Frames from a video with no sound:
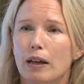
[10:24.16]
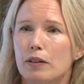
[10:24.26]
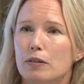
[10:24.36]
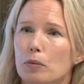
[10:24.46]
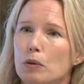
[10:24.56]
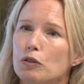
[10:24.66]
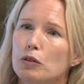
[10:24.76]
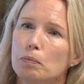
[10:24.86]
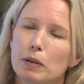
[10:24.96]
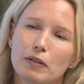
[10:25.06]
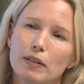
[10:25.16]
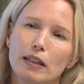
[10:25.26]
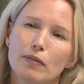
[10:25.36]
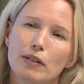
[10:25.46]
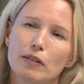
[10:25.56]
So what do you
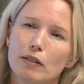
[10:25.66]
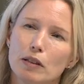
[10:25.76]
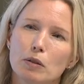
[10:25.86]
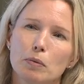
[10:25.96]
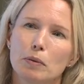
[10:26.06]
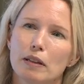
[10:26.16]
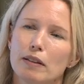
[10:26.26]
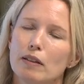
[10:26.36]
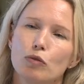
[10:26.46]
perceive as new within the